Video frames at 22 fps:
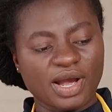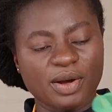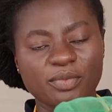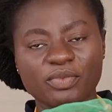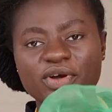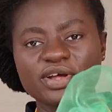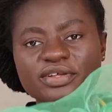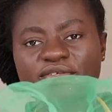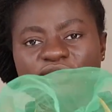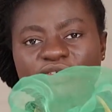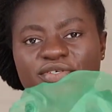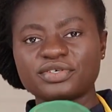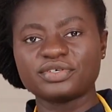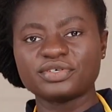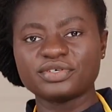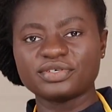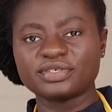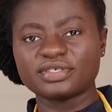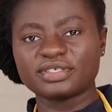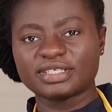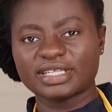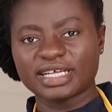I'm going to
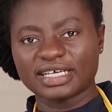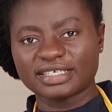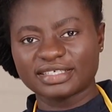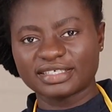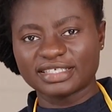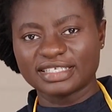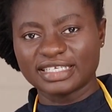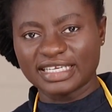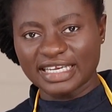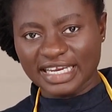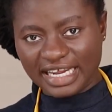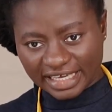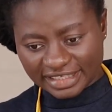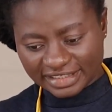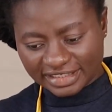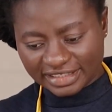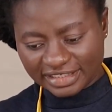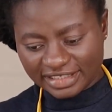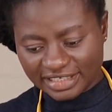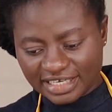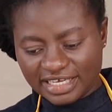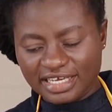use this
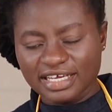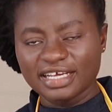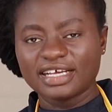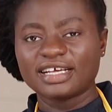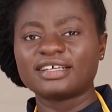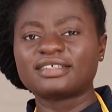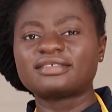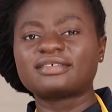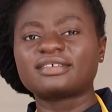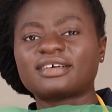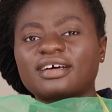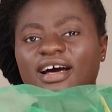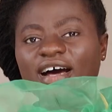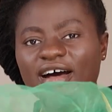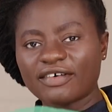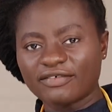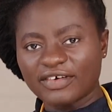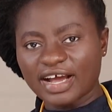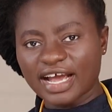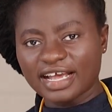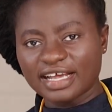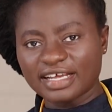net to
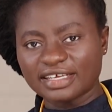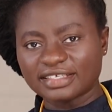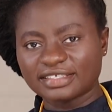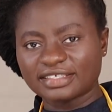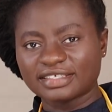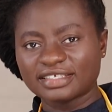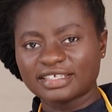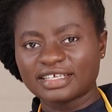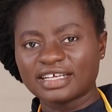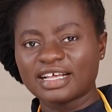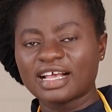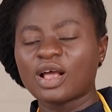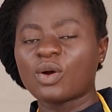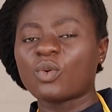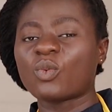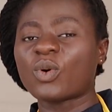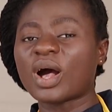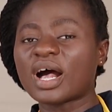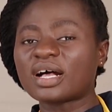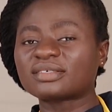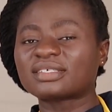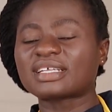cover it
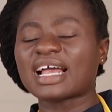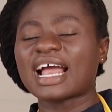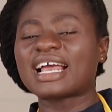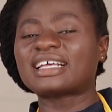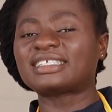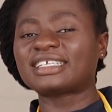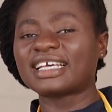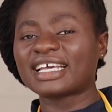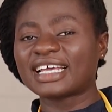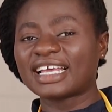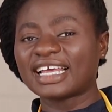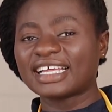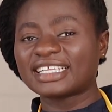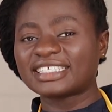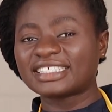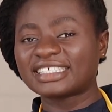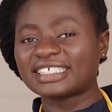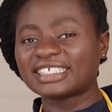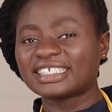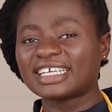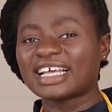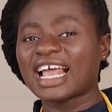whilst I take it
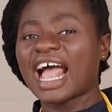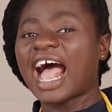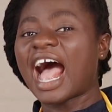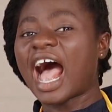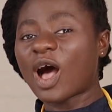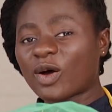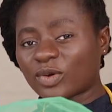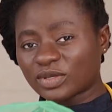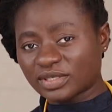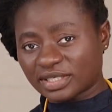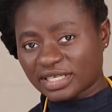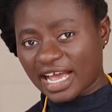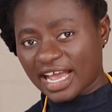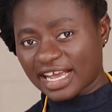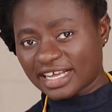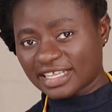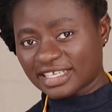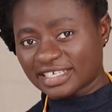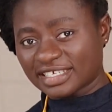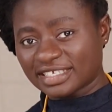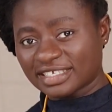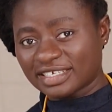outside
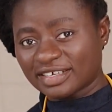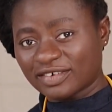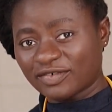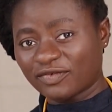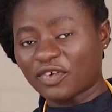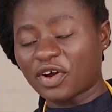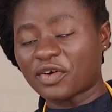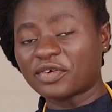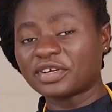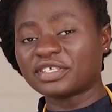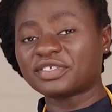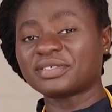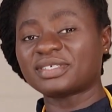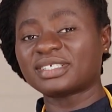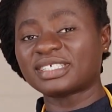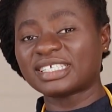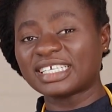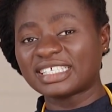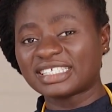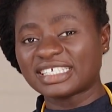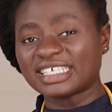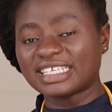for it to
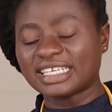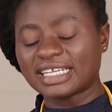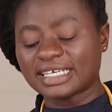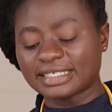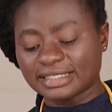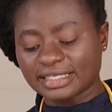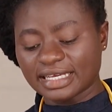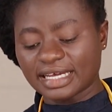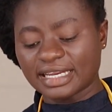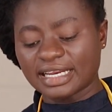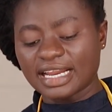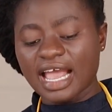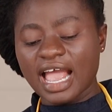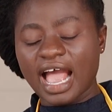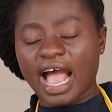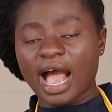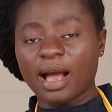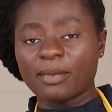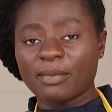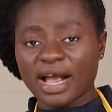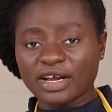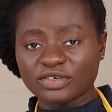sit in the sun.
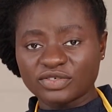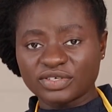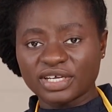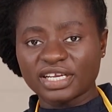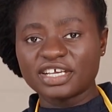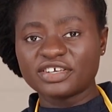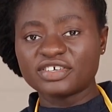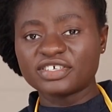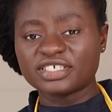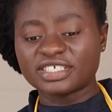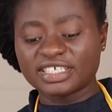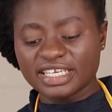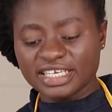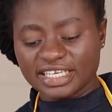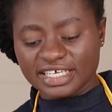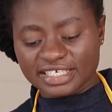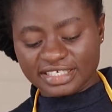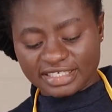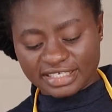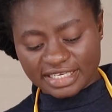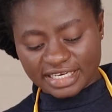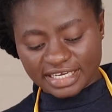I'm actually using
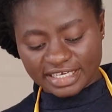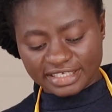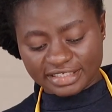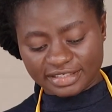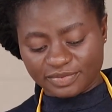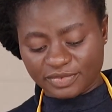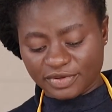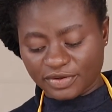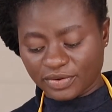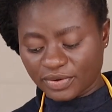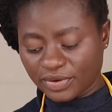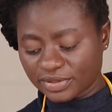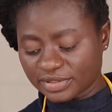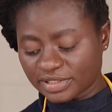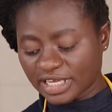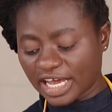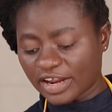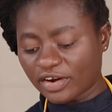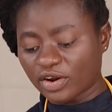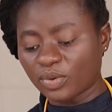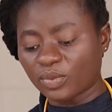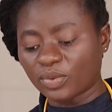this net because
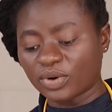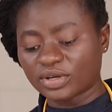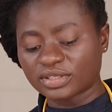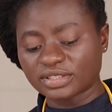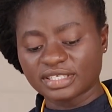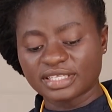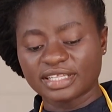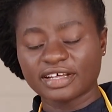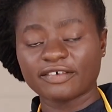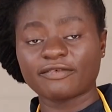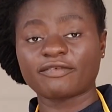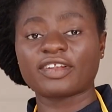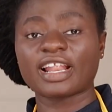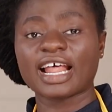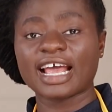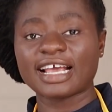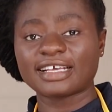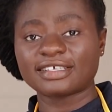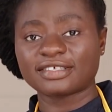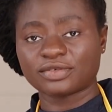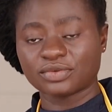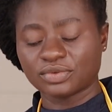I don't want the
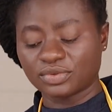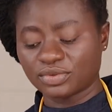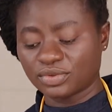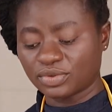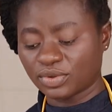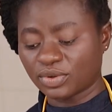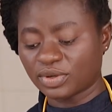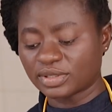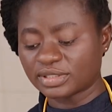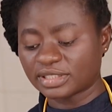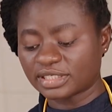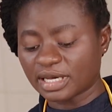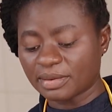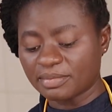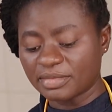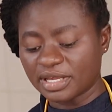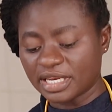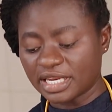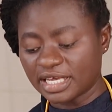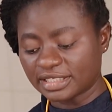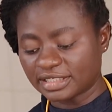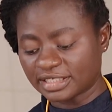flies to
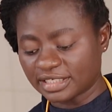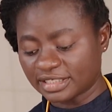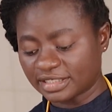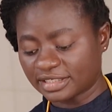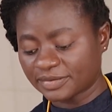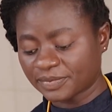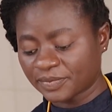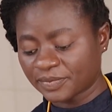contaminate it.